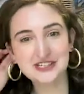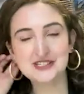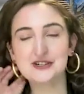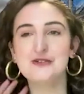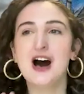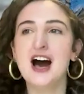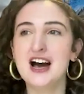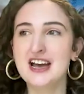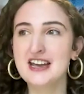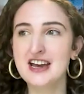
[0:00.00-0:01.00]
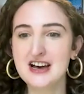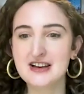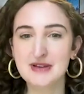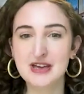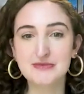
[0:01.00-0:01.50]
So I
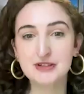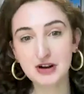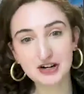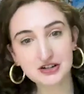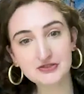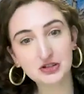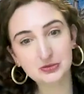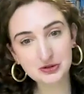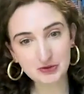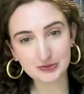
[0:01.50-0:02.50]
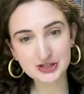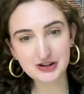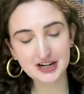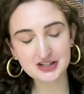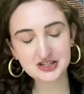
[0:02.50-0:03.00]
am the Director of Global Enrollment
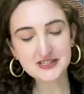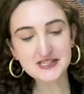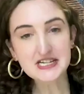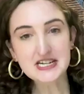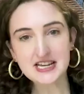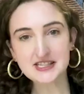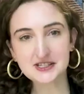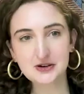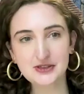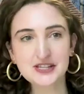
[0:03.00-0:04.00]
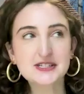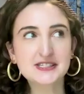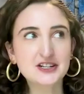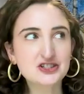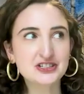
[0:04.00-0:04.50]
Strategies. And so that's
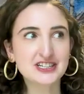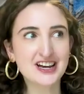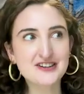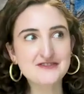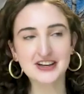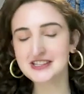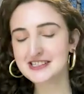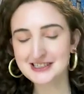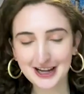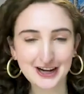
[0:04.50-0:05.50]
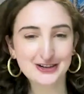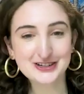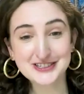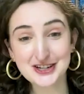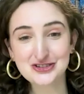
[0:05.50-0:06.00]
essentially a fancy title,
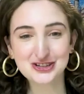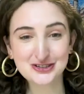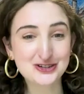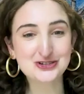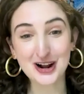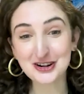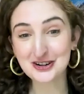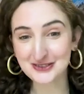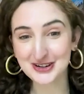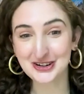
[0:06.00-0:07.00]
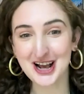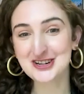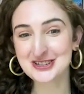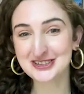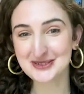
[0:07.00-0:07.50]
essentially for Director of
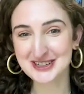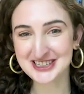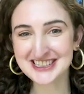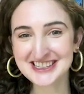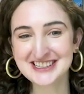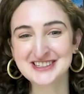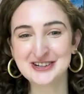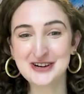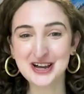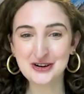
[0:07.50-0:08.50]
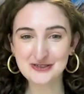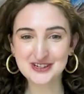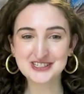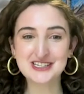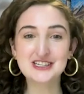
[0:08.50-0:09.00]
International Admissions. So I
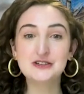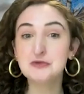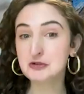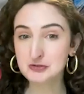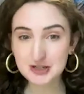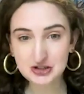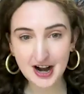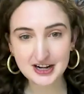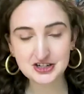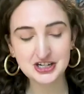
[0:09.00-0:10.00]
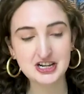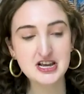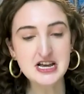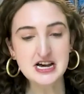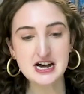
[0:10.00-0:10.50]
oversee the recruitment strategy
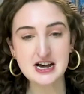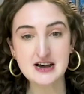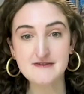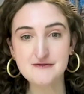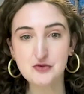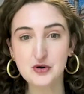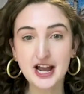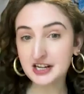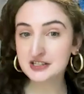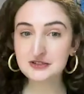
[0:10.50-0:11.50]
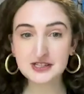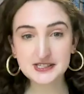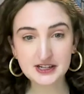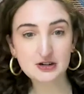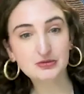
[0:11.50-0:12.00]
for any students
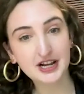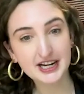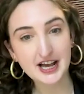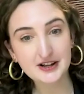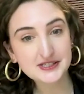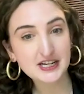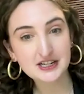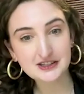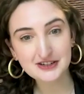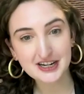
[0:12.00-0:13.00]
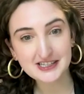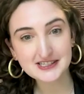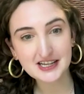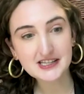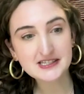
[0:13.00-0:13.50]
that are applying outside of the United
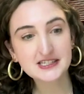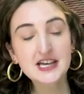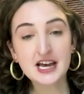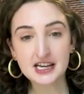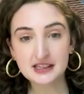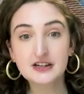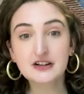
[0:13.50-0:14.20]
States, and then